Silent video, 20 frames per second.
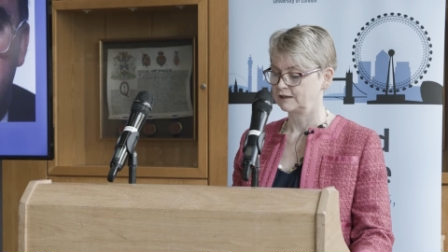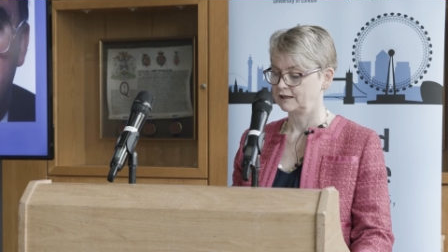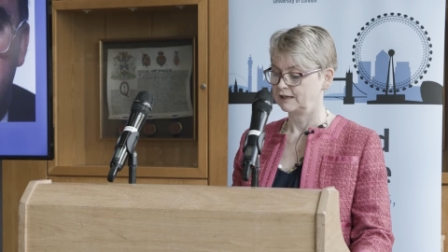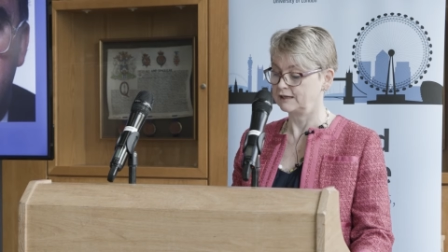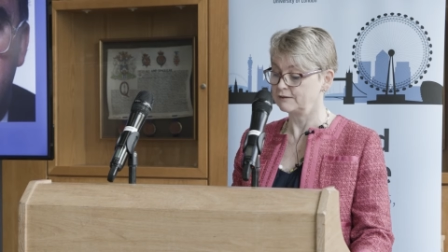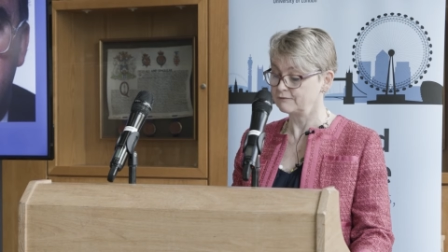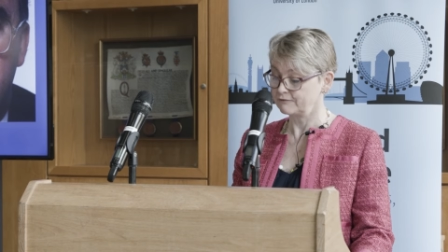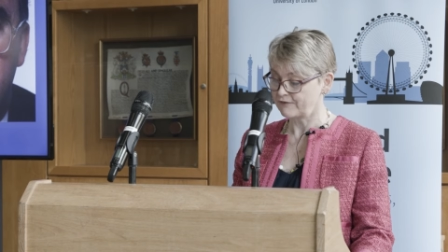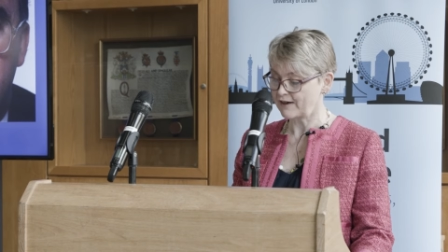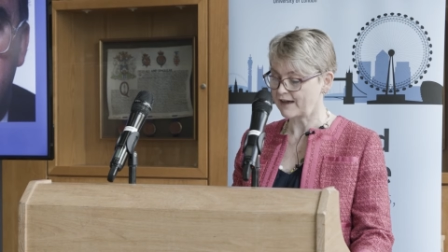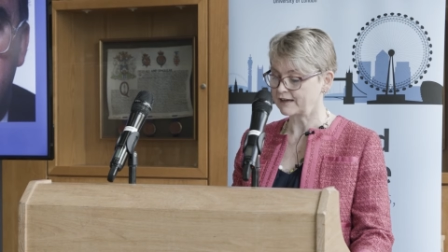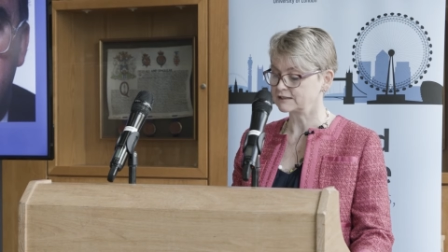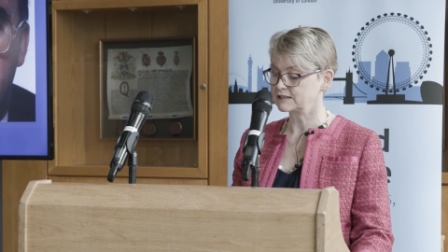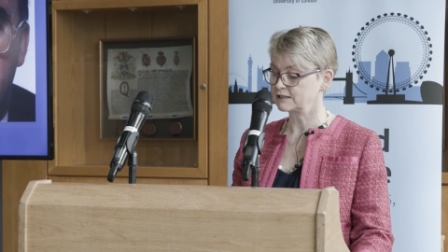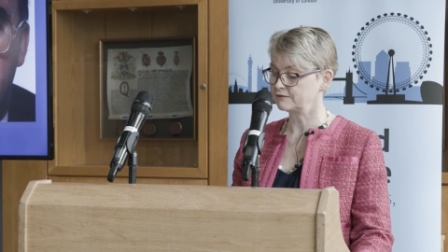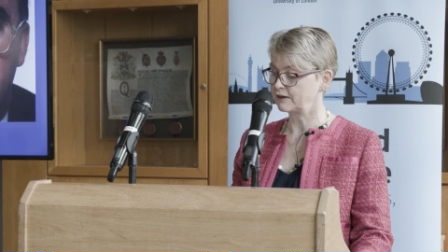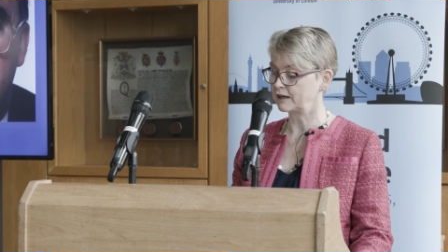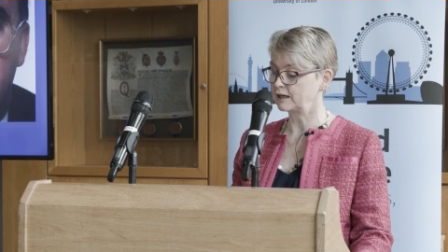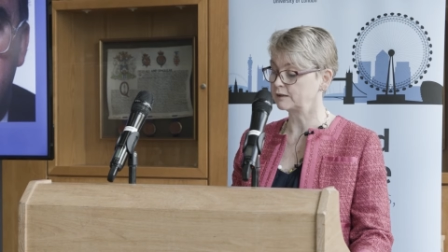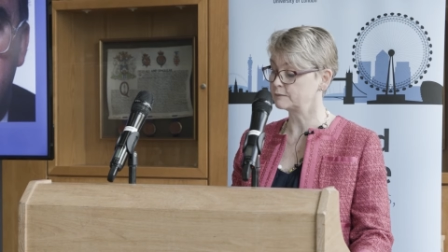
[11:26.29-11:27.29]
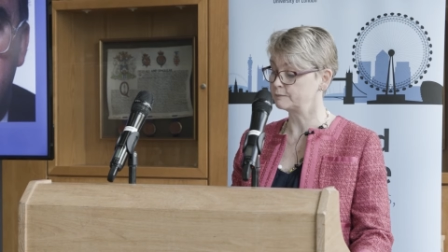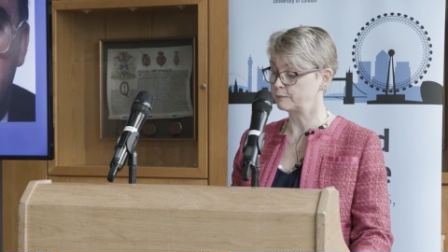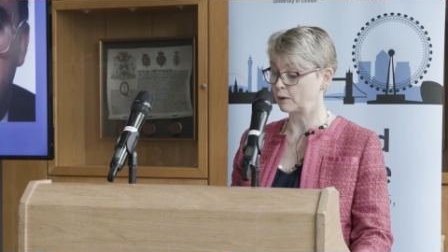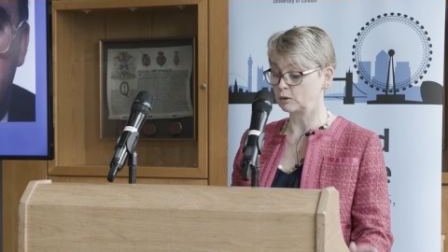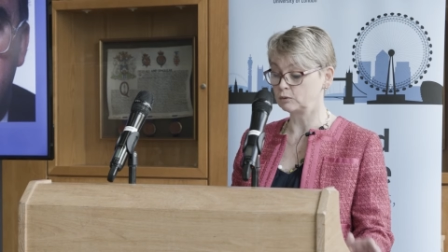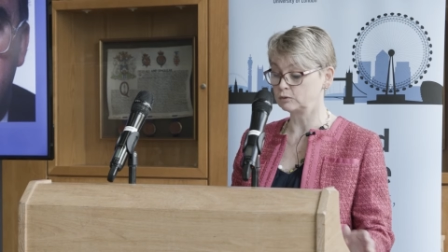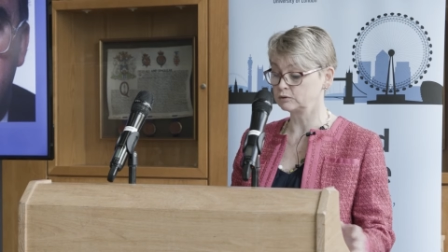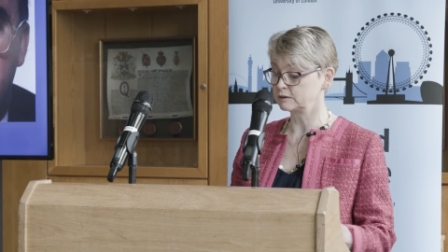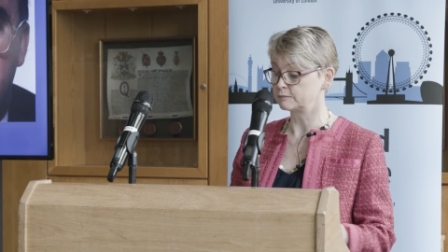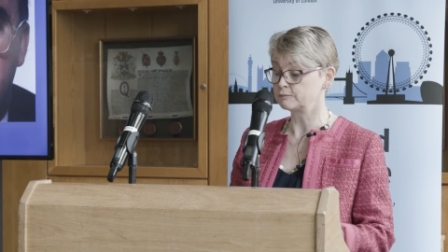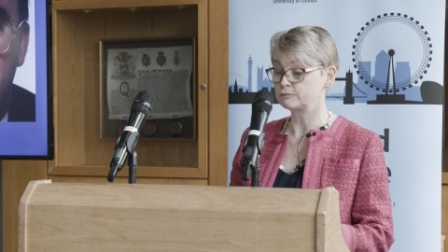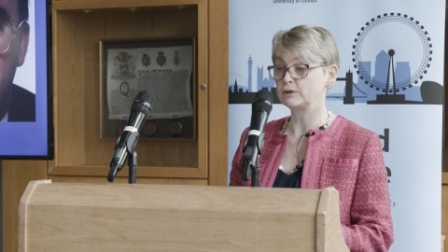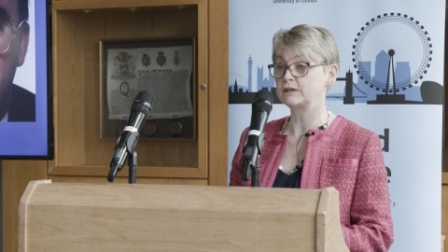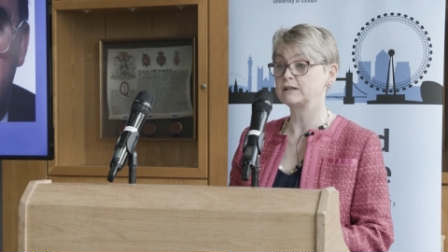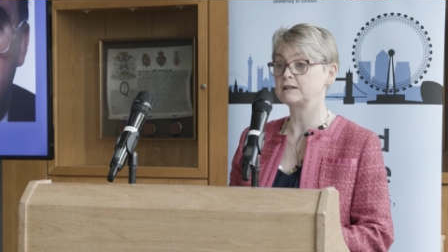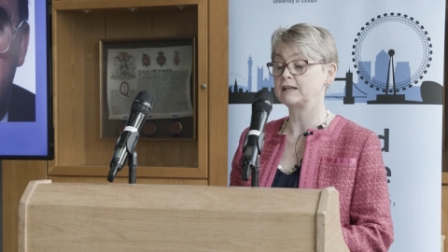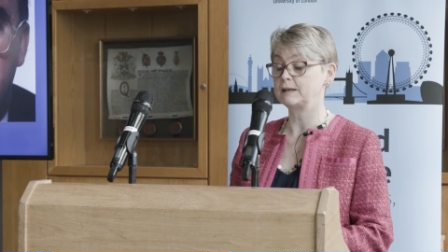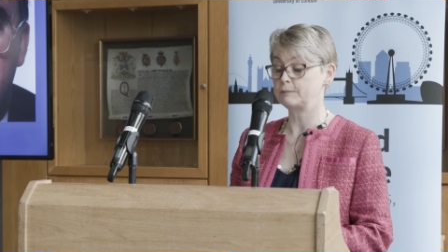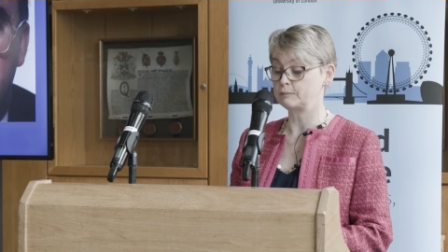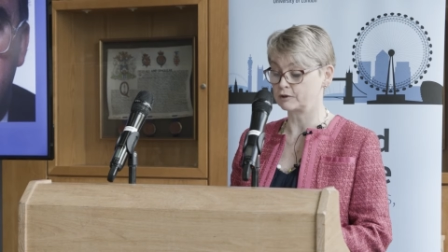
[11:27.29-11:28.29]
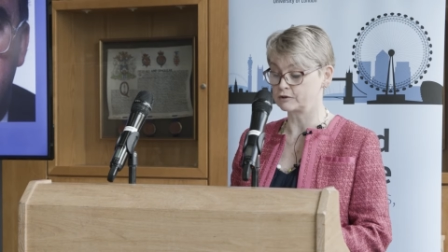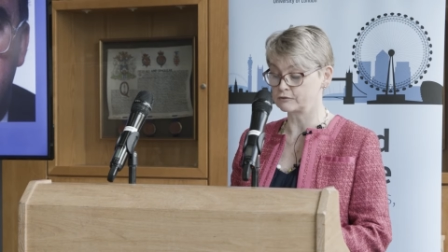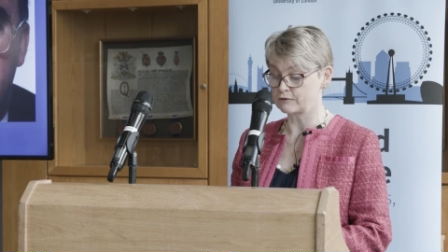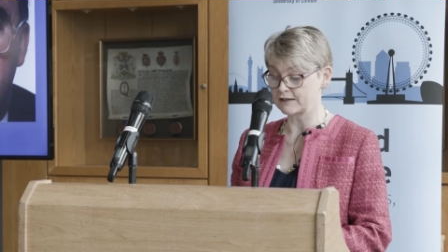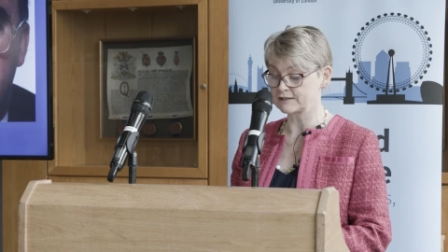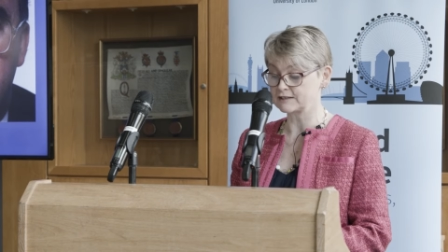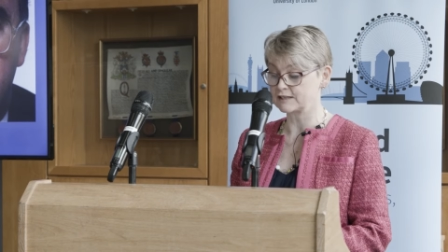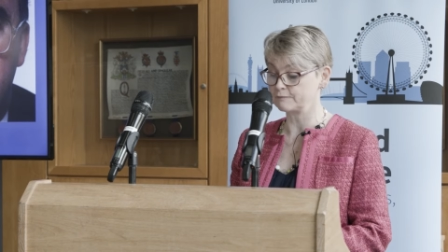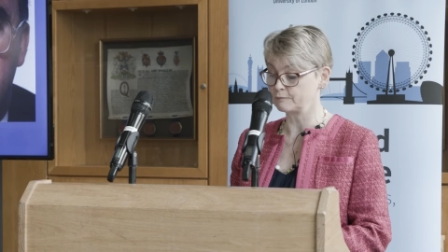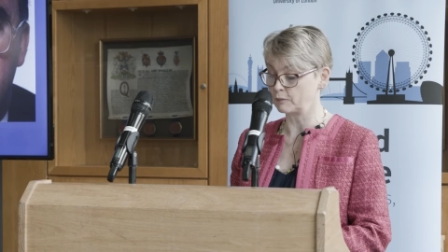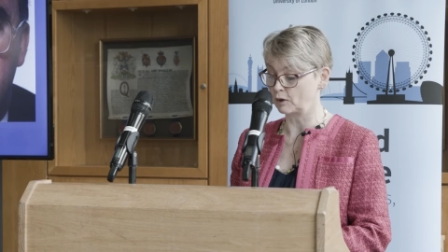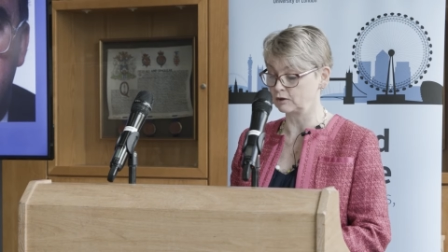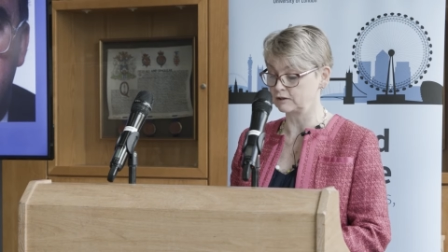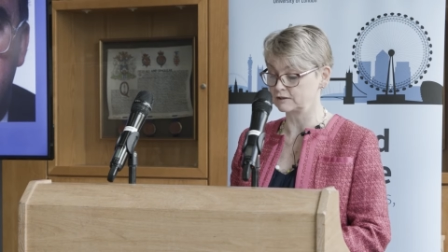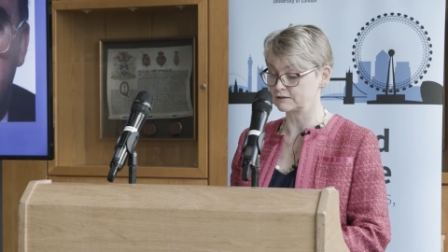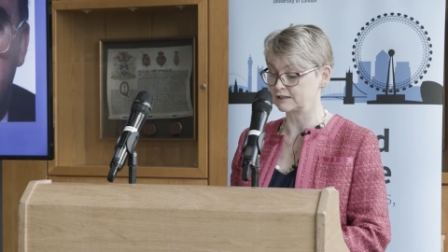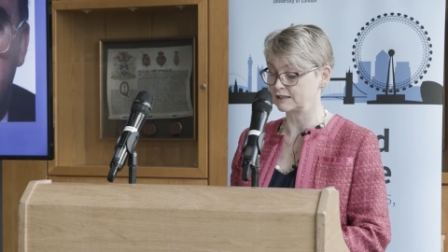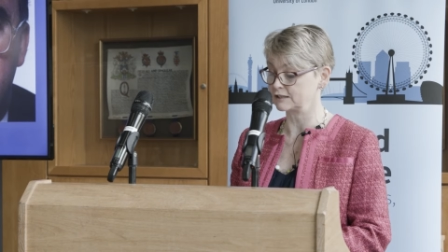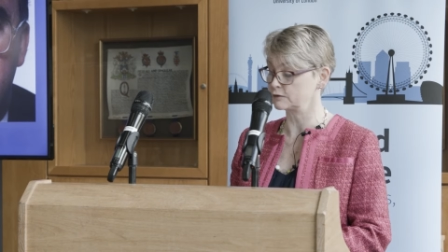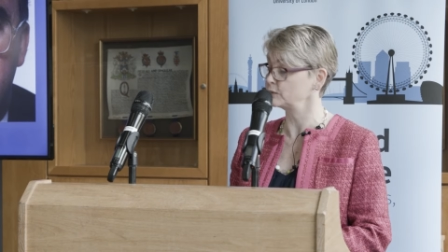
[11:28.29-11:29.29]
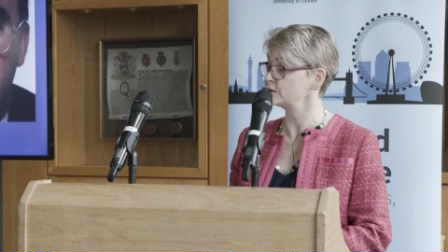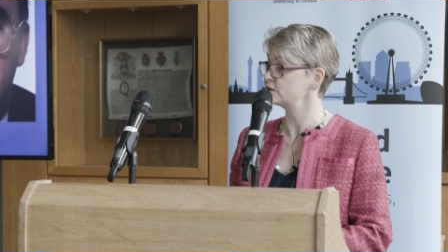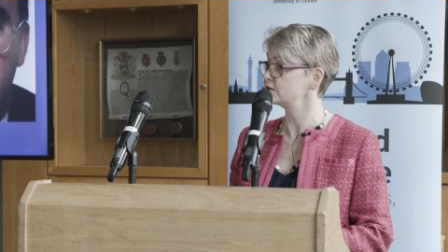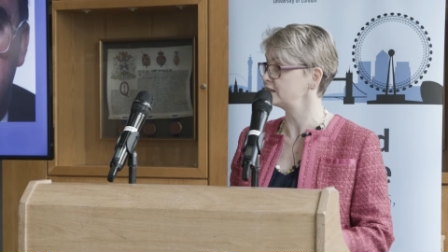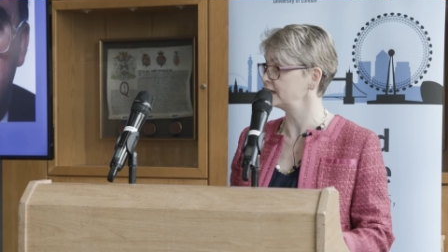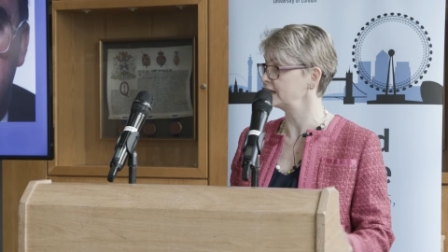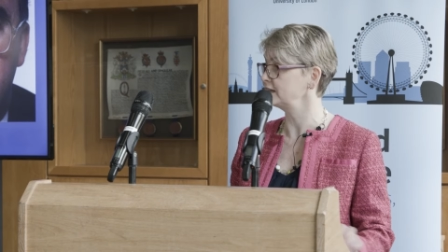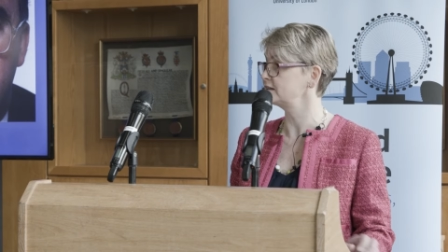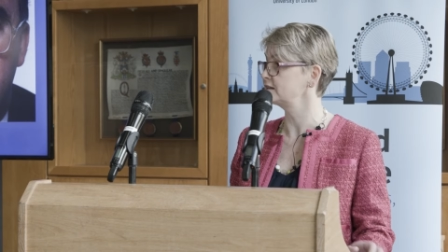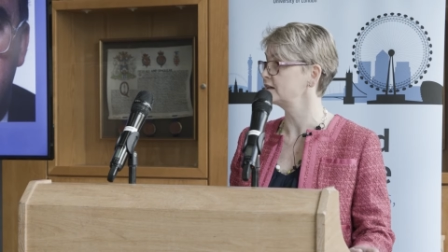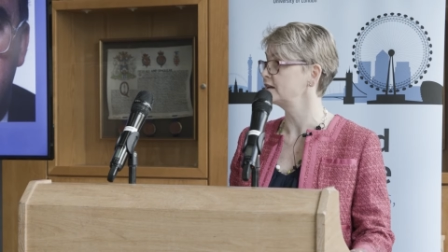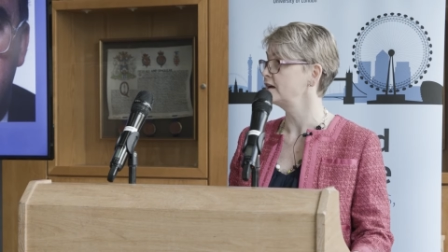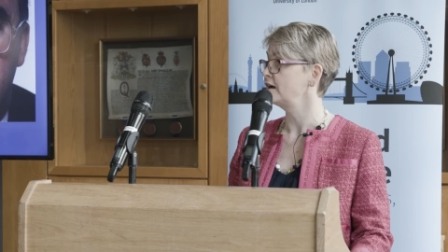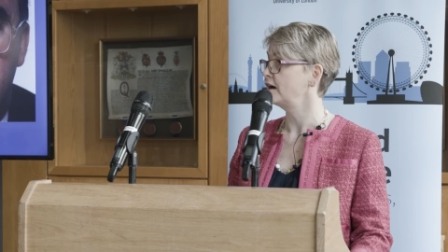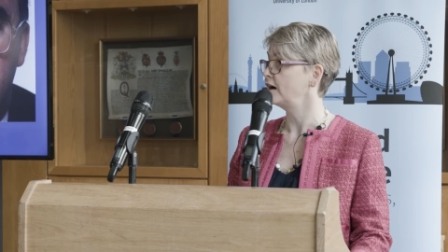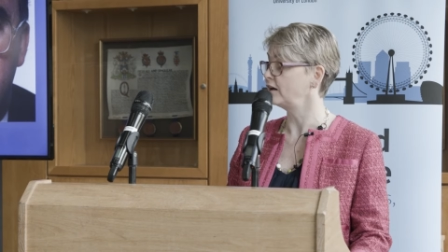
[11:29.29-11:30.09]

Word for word: he in fact developed bold and brilliantly progressive policies, which did